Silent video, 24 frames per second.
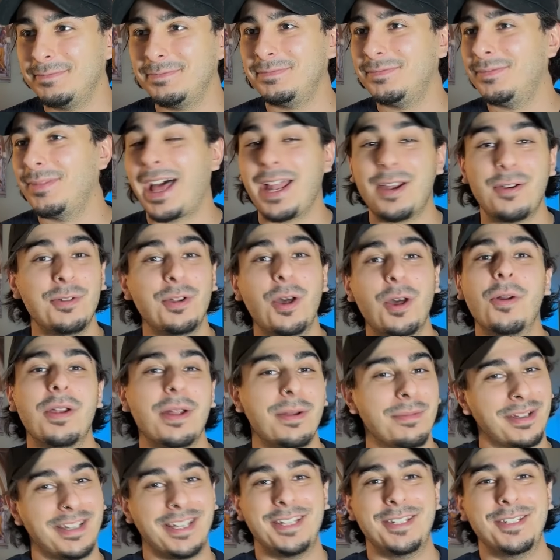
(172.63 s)
I don't know what I'm
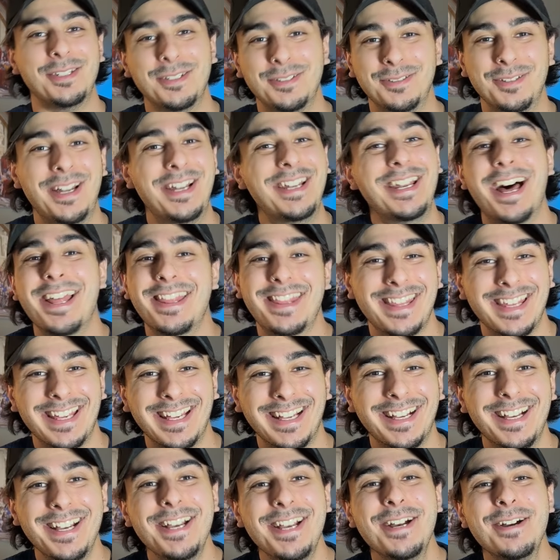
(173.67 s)
going to do. Nothing.
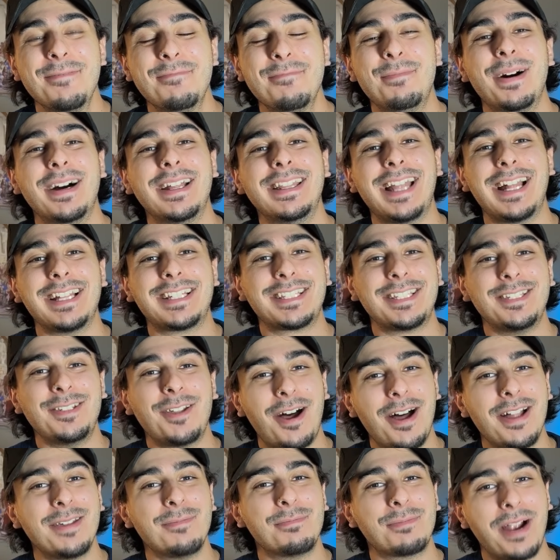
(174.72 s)
But that's
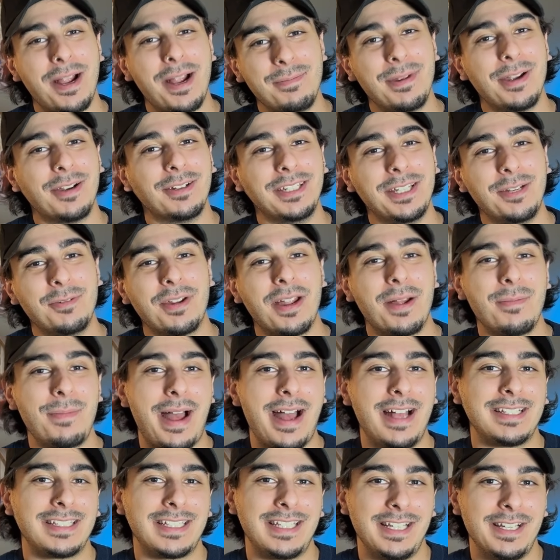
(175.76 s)
not primarily what I'm
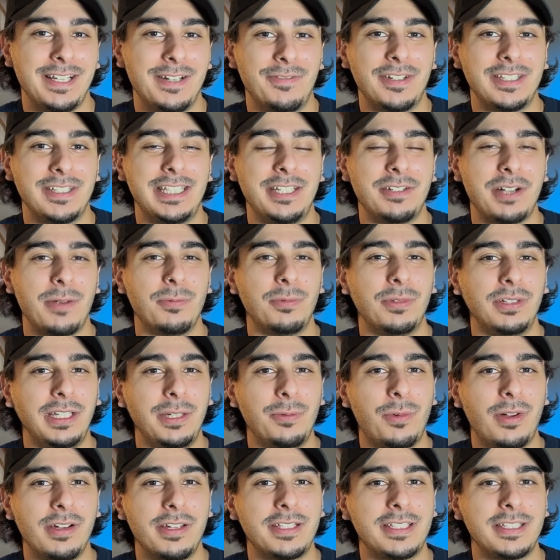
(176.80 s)
asking of us here. I really
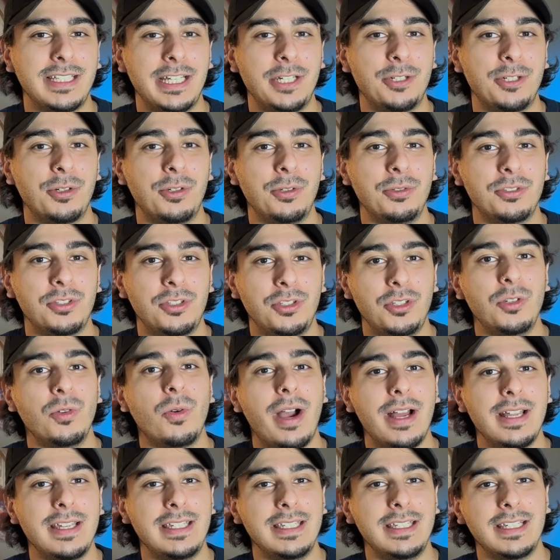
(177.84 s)
want us to introduce new
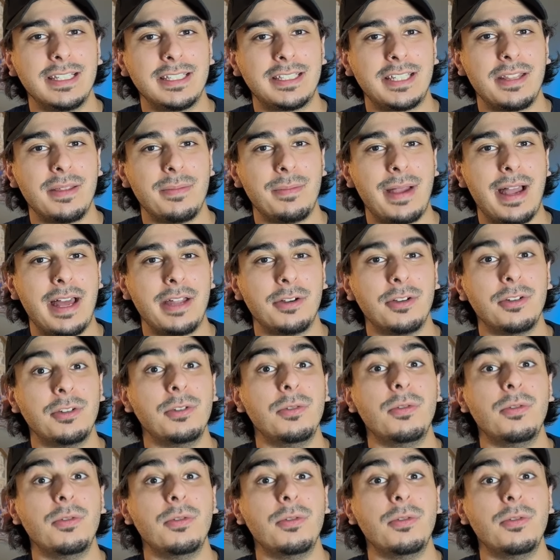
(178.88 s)
ideas to the matter, new